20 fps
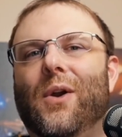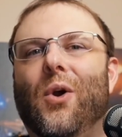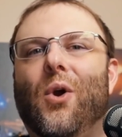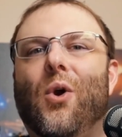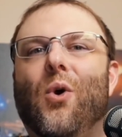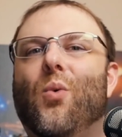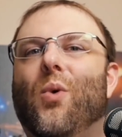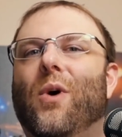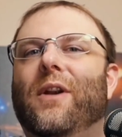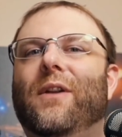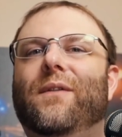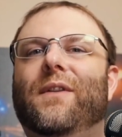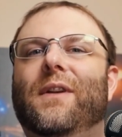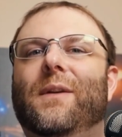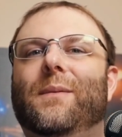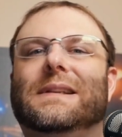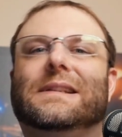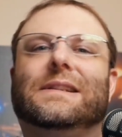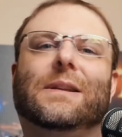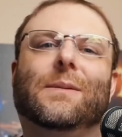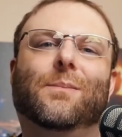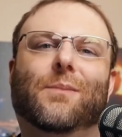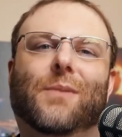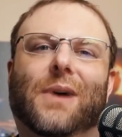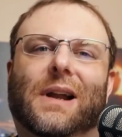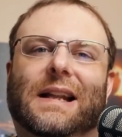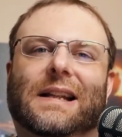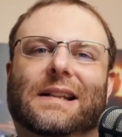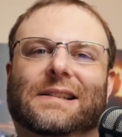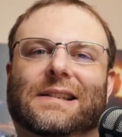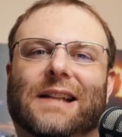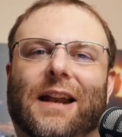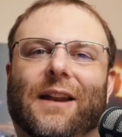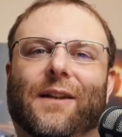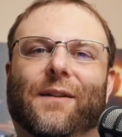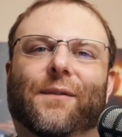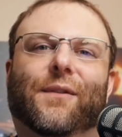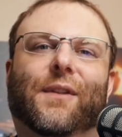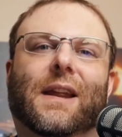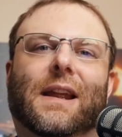One of them is the money side
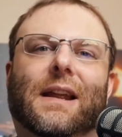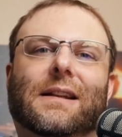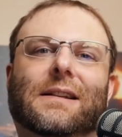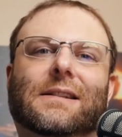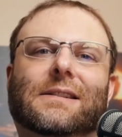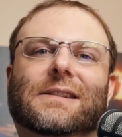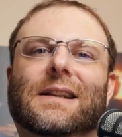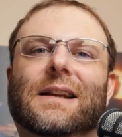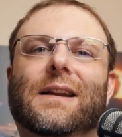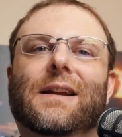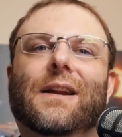of things.